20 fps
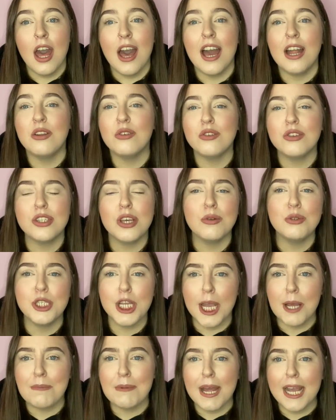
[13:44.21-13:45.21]
And also
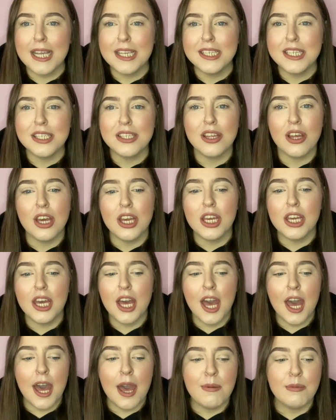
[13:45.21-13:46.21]
check places like
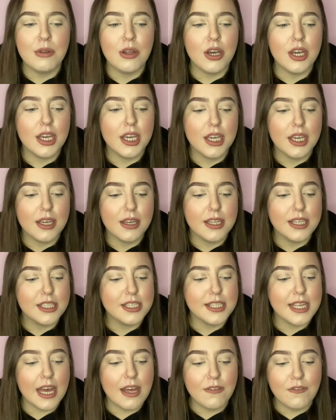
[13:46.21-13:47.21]

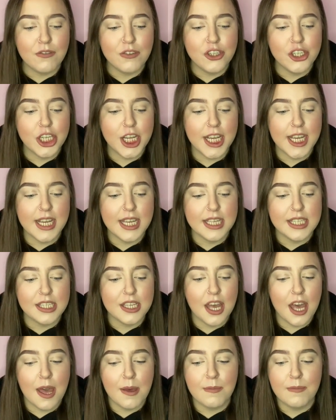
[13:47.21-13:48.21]
Selfridges,
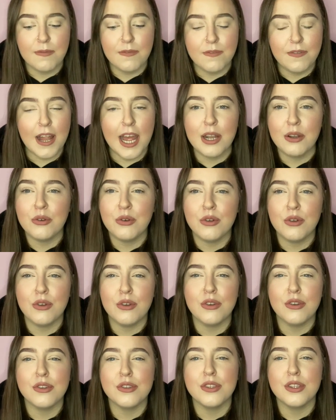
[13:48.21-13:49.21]

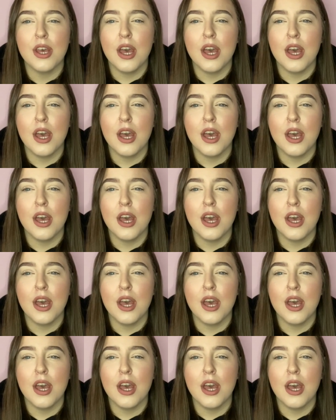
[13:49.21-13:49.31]
Flannels.